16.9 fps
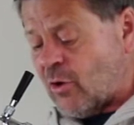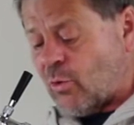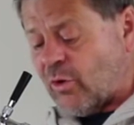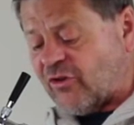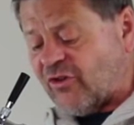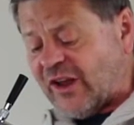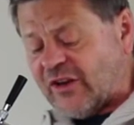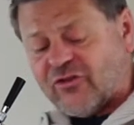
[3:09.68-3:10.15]

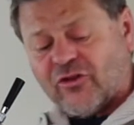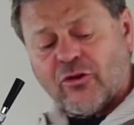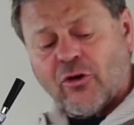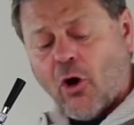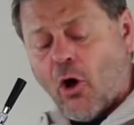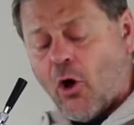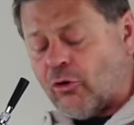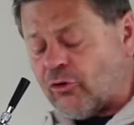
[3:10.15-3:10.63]
which has an
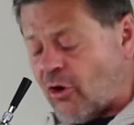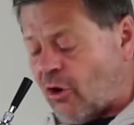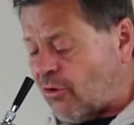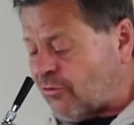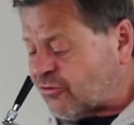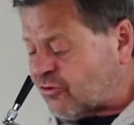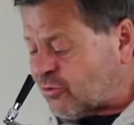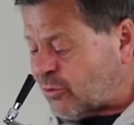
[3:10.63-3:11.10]

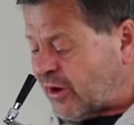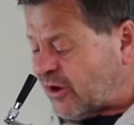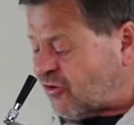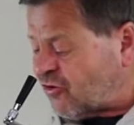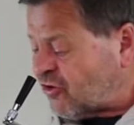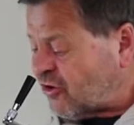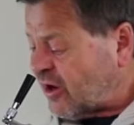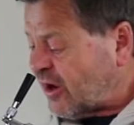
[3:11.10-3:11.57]
on-off
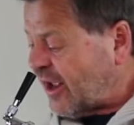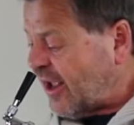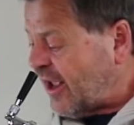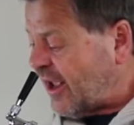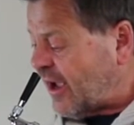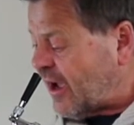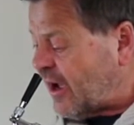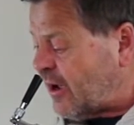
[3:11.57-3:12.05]
switch
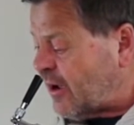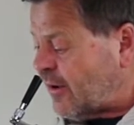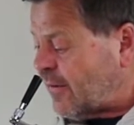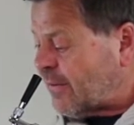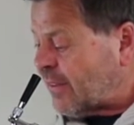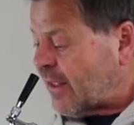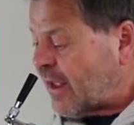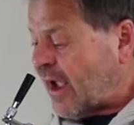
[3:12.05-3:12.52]
here,
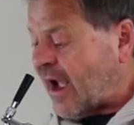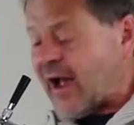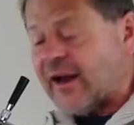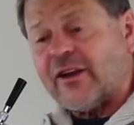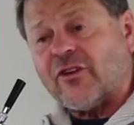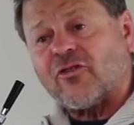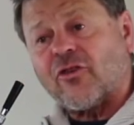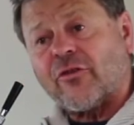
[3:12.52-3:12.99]

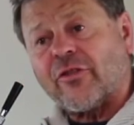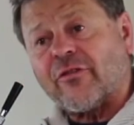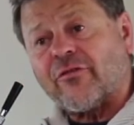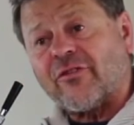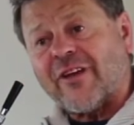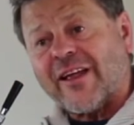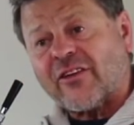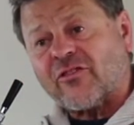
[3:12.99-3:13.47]
and it's on the
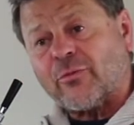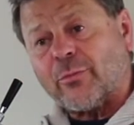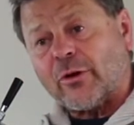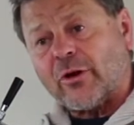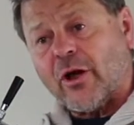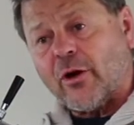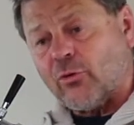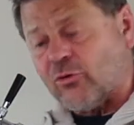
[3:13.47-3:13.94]

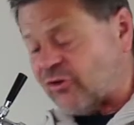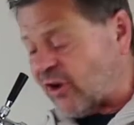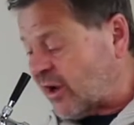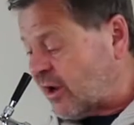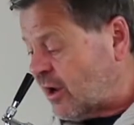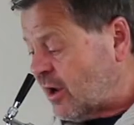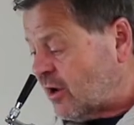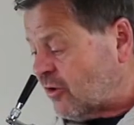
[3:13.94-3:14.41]
flexible
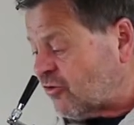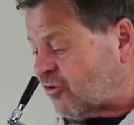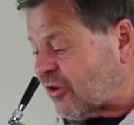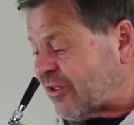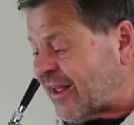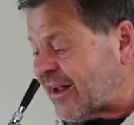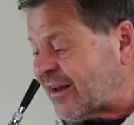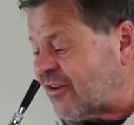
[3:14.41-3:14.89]
hosing. So
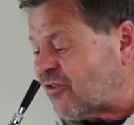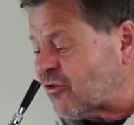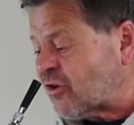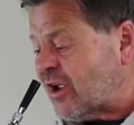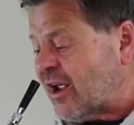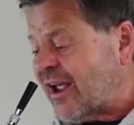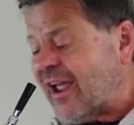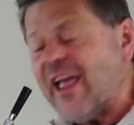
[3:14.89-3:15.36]
that is,
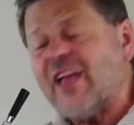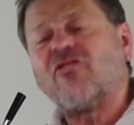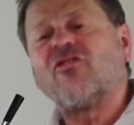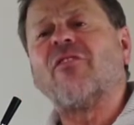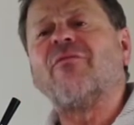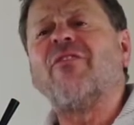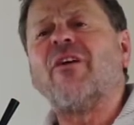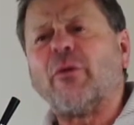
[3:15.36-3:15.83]
it's
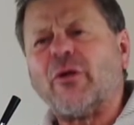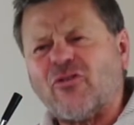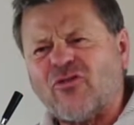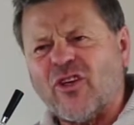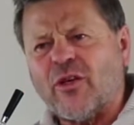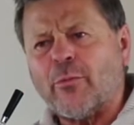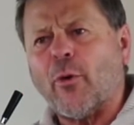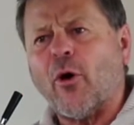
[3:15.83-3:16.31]
a very
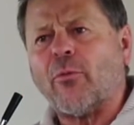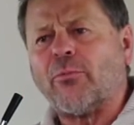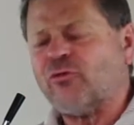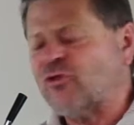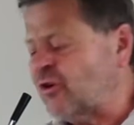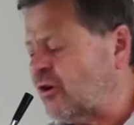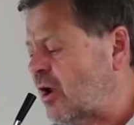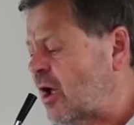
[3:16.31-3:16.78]
cheap
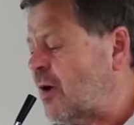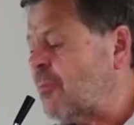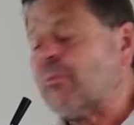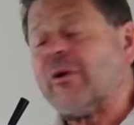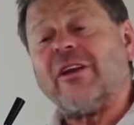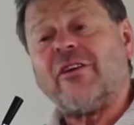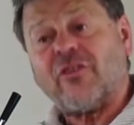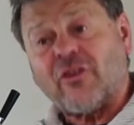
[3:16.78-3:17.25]
option,
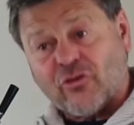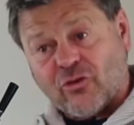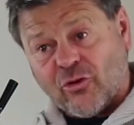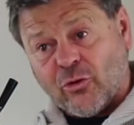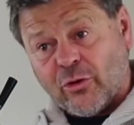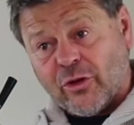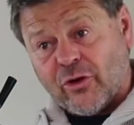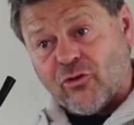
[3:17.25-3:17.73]
but it does
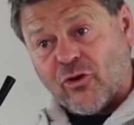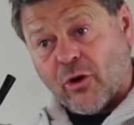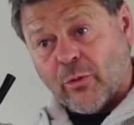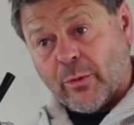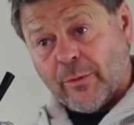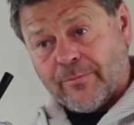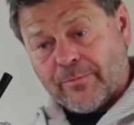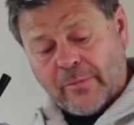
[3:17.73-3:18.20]
do the
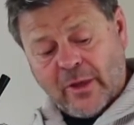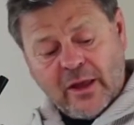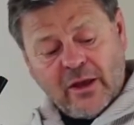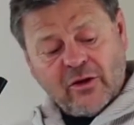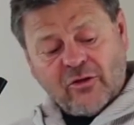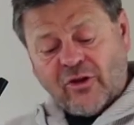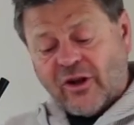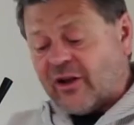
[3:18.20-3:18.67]
job.
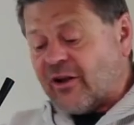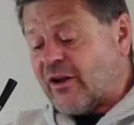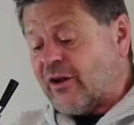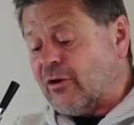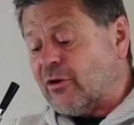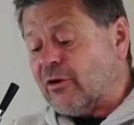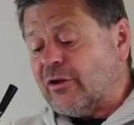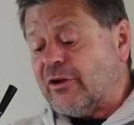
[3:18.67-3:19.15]

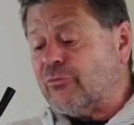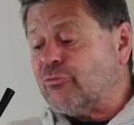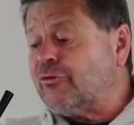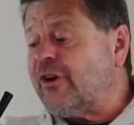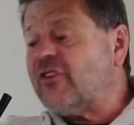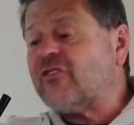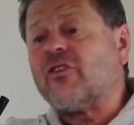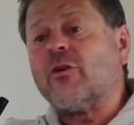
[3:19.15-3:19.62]

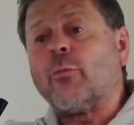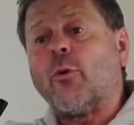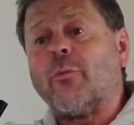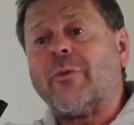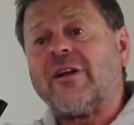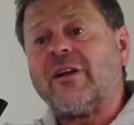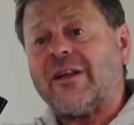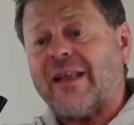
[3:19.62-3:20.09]
Reasonable
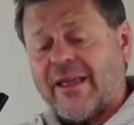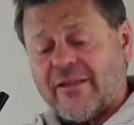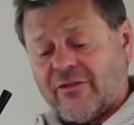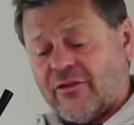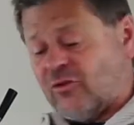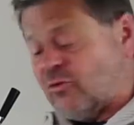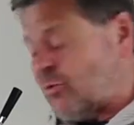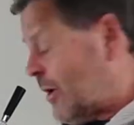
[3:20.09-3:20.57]
bit of
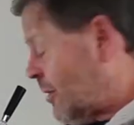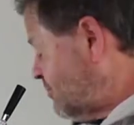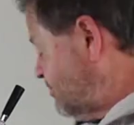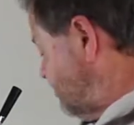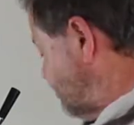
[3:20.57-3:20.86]
length as well.